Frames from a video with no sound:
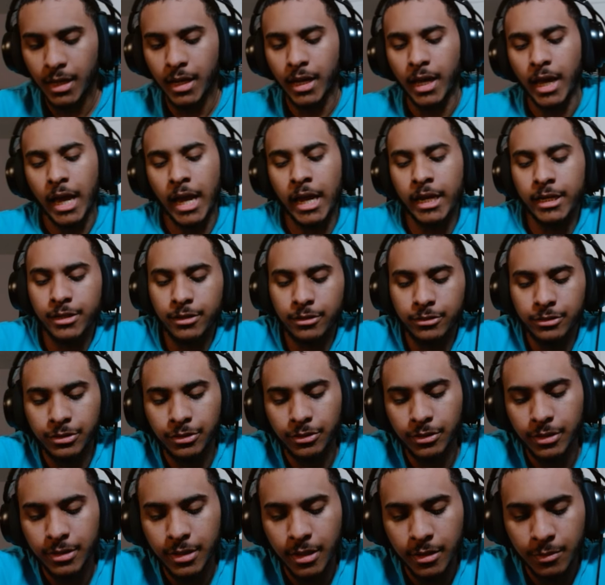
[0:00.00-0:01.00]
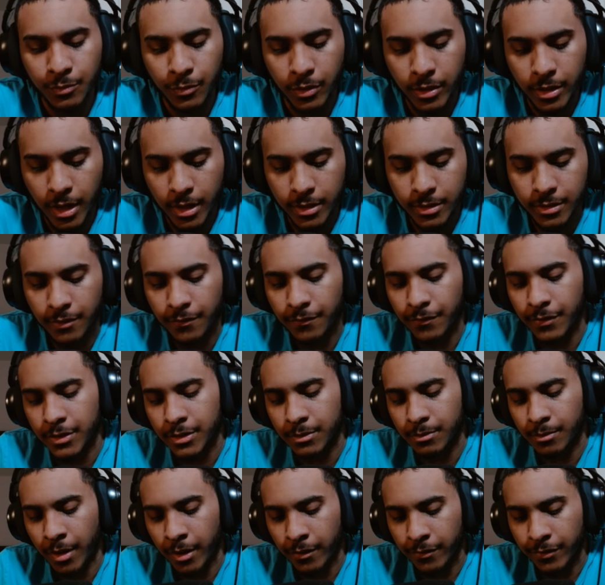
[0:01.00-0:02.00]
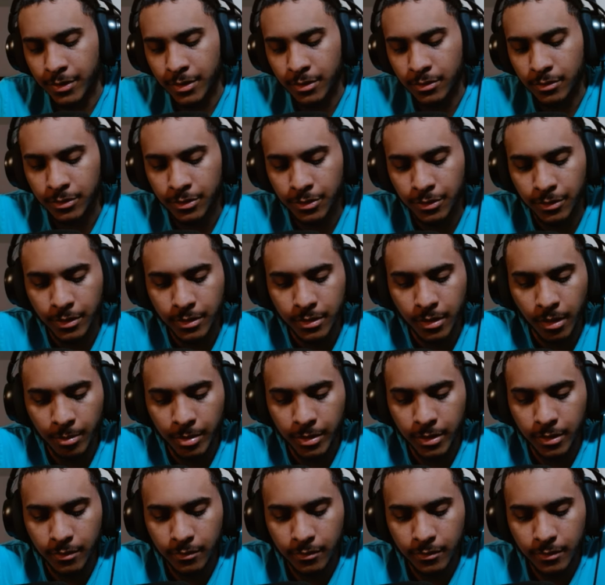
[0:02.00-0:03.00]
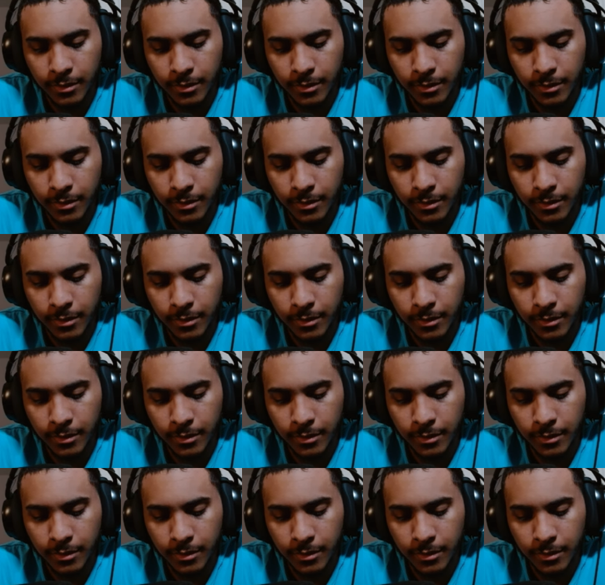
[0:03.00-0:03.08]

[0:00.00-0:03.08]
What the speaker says: AGL Turles has more dodge than my physical Turles, I believe.